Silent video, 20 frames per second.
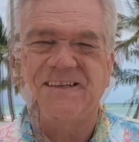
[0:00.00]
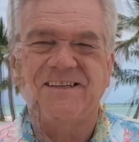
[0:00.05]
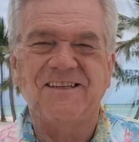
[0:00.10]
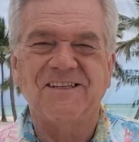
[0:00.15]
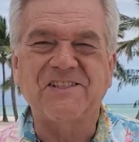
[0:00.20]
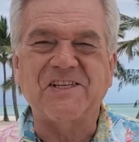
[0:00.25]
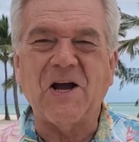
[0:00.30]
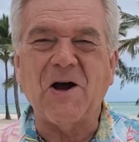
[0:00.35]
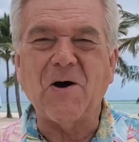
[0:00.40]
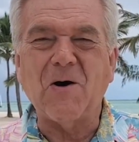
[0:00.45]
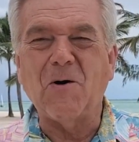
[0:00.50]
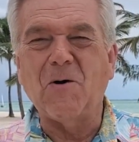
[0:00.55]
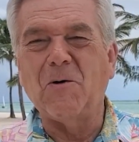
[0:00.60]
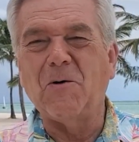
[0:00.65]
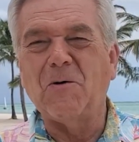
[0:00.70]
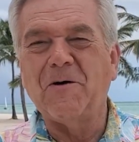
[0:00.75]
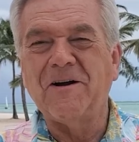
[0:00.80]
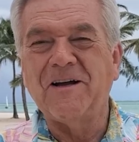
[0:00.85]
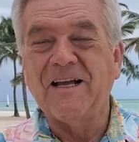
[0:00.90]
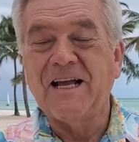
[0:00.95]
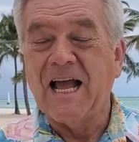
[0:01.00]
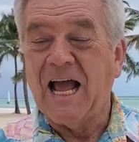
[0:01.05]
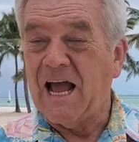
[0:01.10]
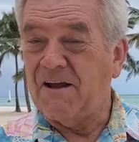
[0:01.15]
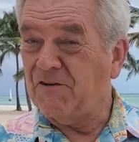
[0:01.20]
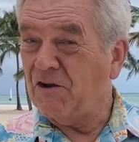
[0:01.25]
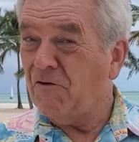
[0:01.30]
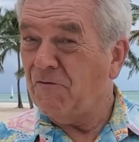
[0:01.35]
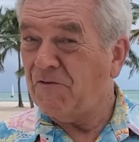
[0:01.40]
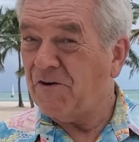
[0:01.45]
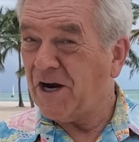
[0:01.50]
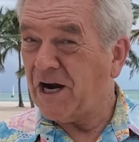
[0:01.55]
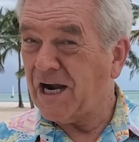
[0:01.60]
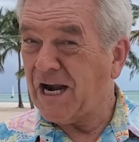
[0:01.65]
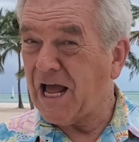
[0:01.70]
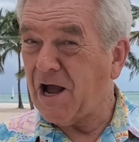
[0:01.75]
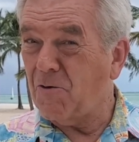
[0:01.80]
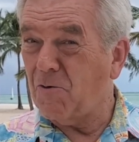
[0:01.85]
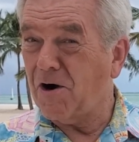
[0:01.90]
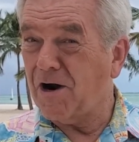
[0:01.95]
So, have you figured
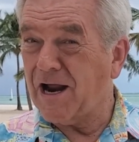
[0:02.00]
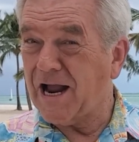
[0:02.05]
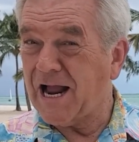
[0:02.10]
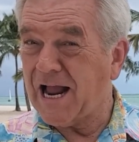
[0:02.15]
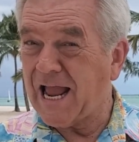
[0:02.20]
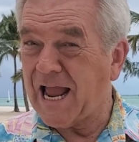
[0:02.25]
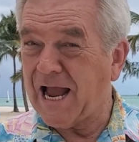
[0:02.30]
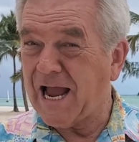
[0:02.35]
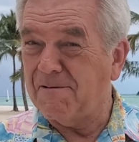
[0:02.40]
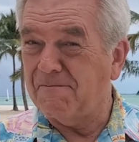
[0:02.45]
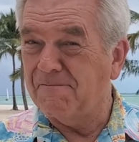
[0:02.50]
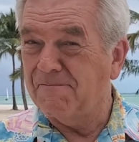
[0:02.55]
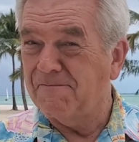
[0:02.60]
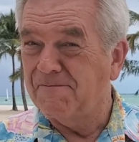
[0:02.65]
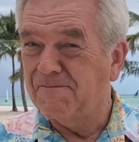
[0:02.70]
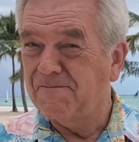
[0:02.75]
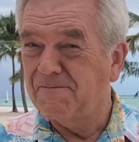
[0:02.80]
out where I am?